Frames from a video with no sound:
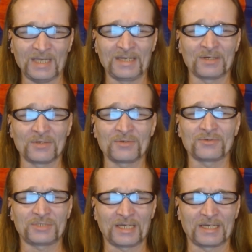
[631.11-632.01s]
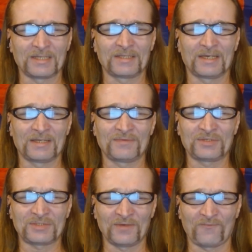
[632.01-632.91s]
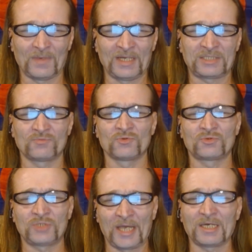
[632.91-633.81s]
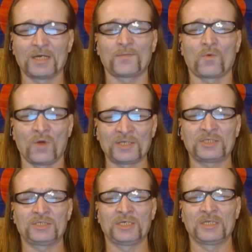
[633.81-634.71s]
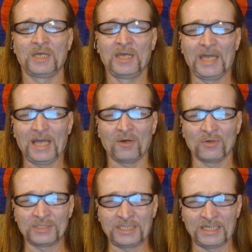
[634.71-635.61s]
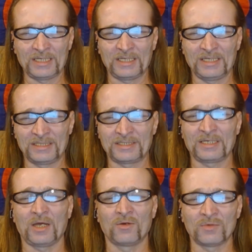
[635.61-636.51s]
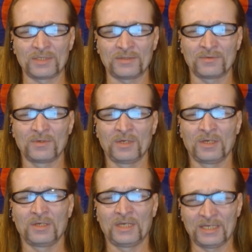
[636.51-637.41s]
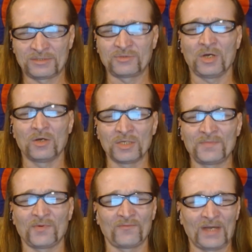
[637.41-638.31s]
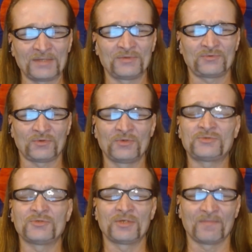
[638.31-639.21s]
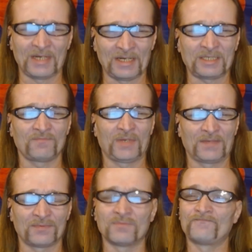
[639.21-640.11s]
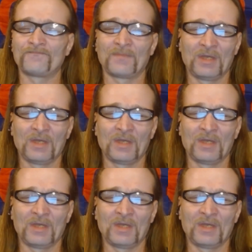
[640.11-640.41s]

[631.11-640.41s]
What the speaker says: And understand that this information will shake up Washington. Our intent is to only provide the truth to the American people.